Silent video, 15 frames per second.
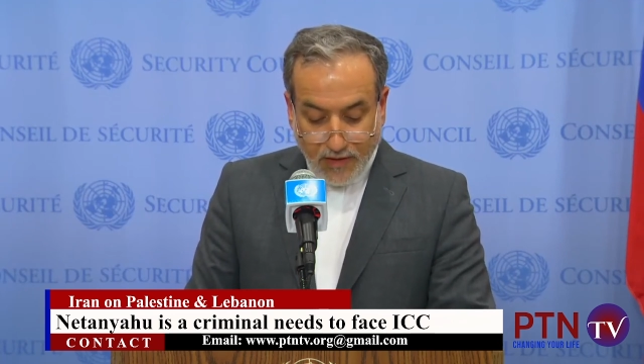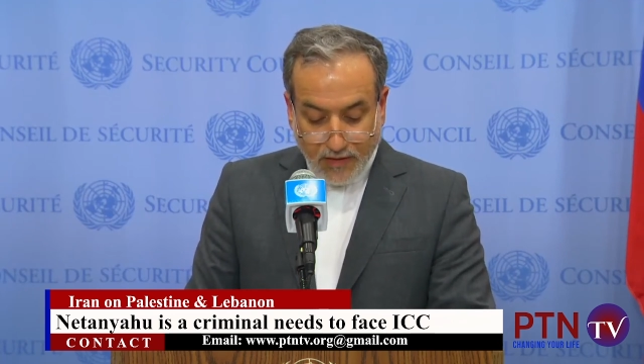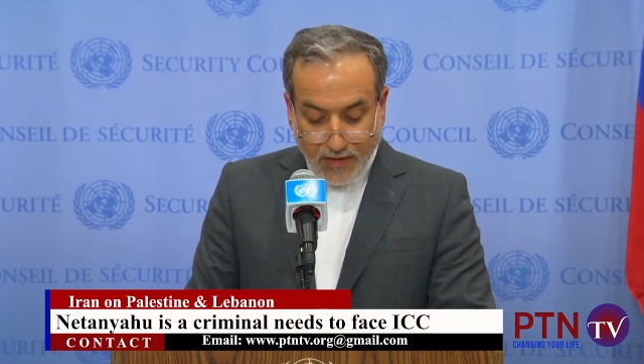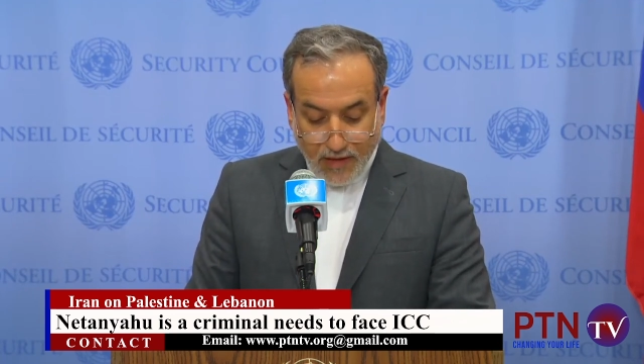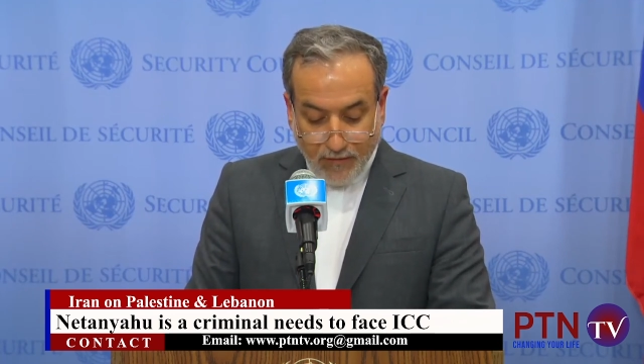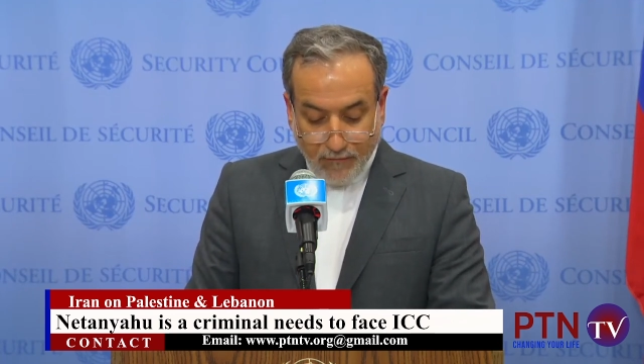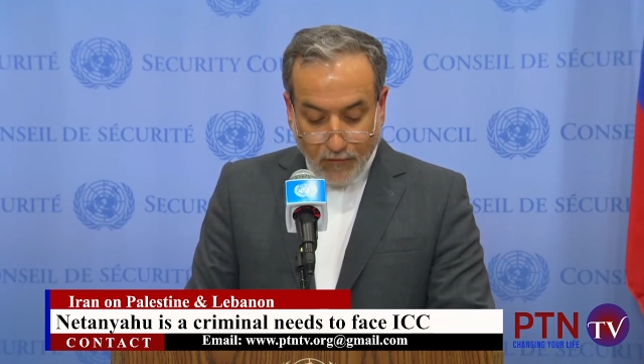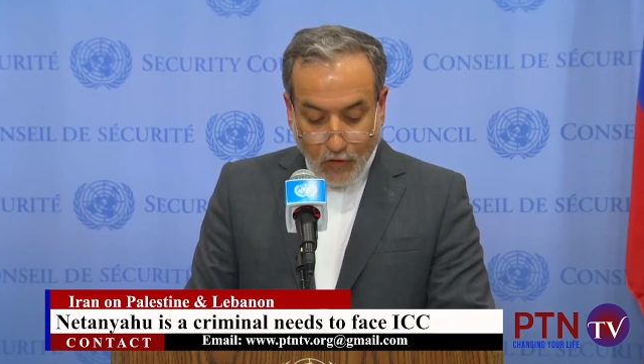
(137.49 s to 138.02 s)
that
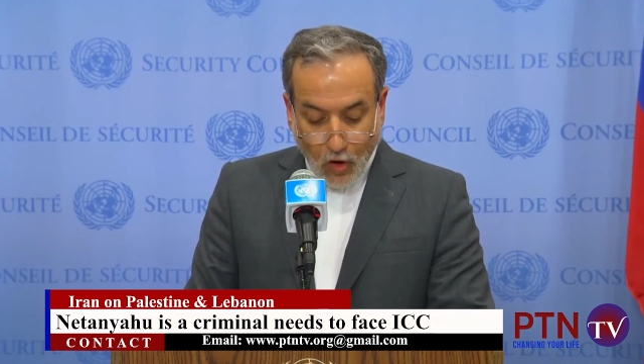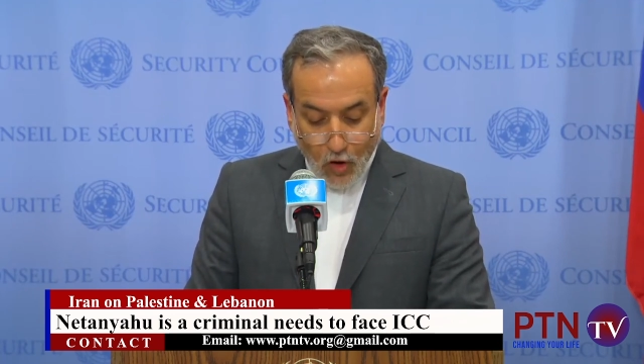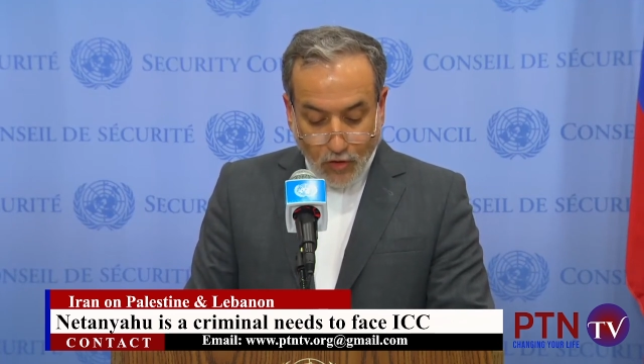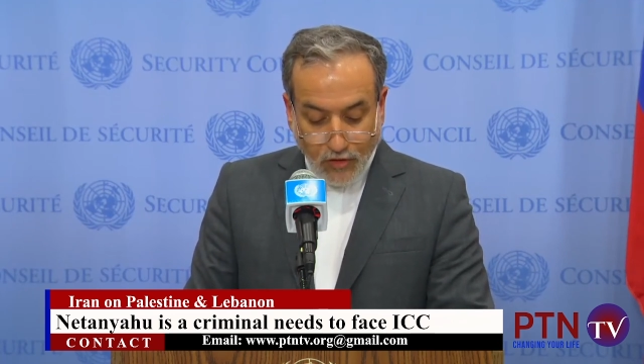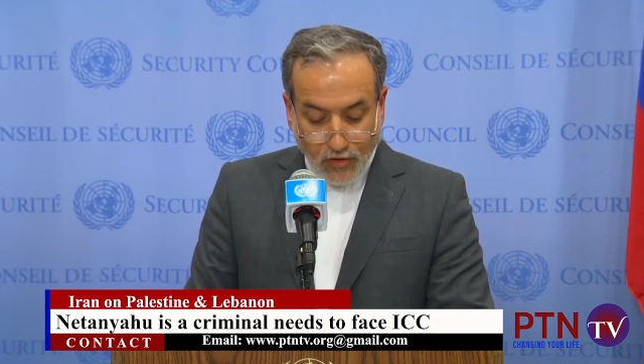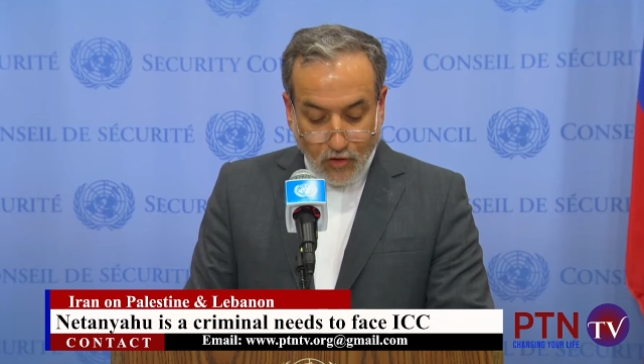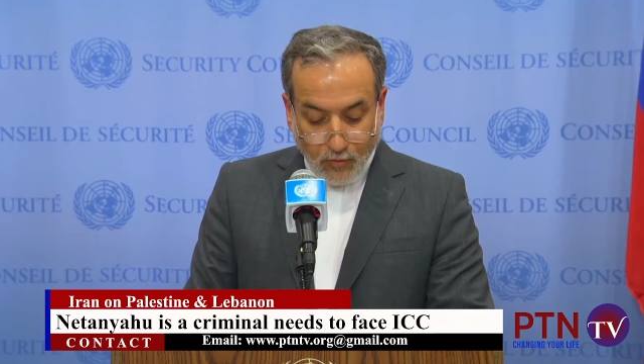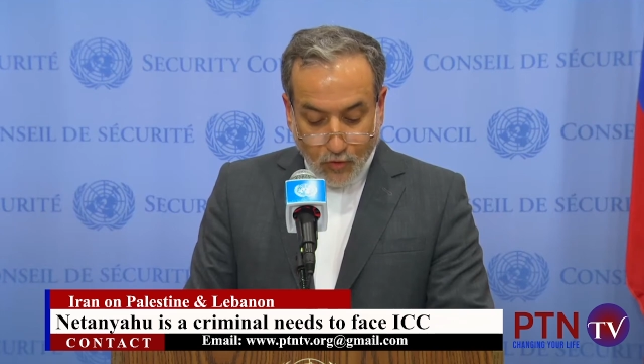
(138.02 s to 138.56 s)
have
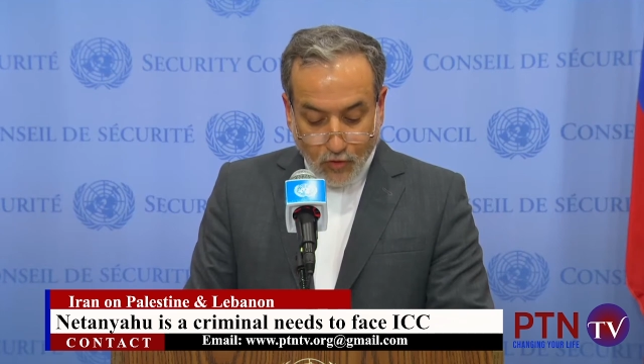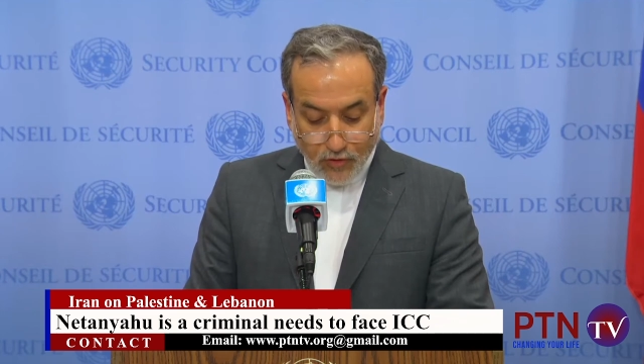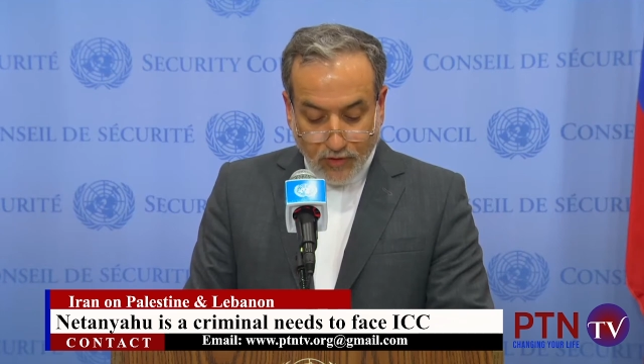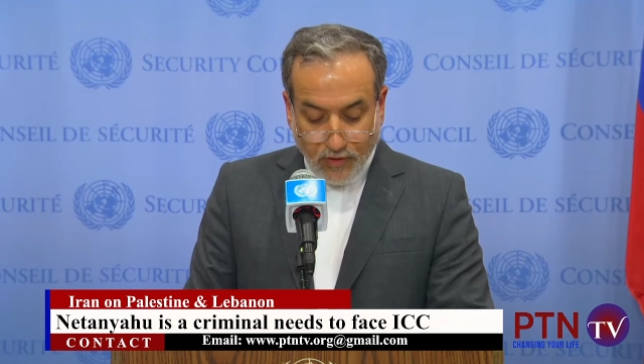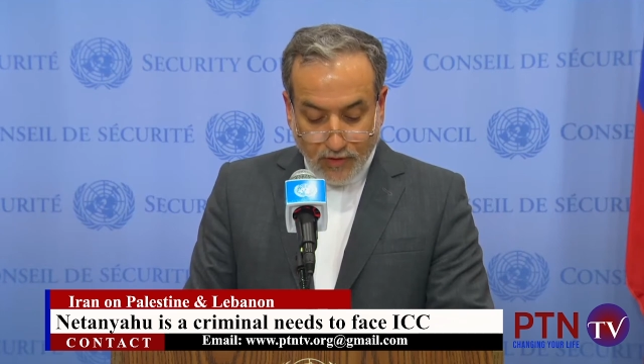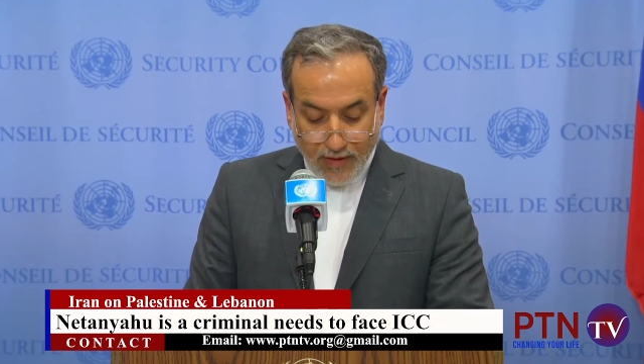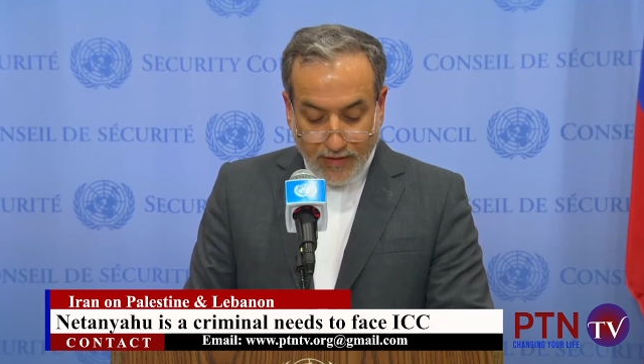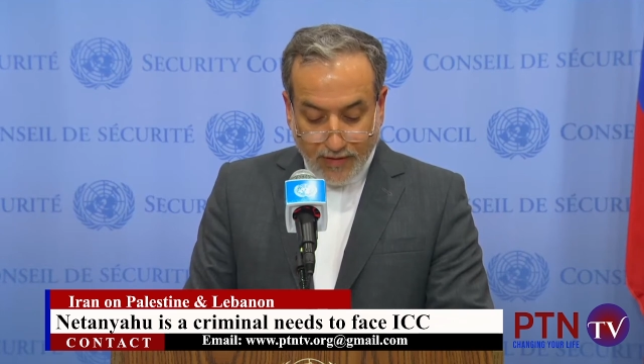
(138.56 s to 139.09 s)
long
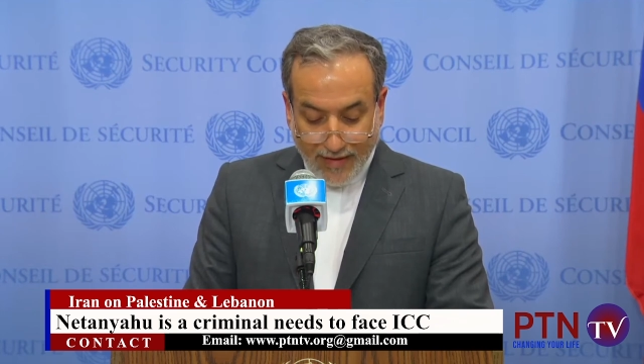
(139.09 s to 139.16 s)
supported and,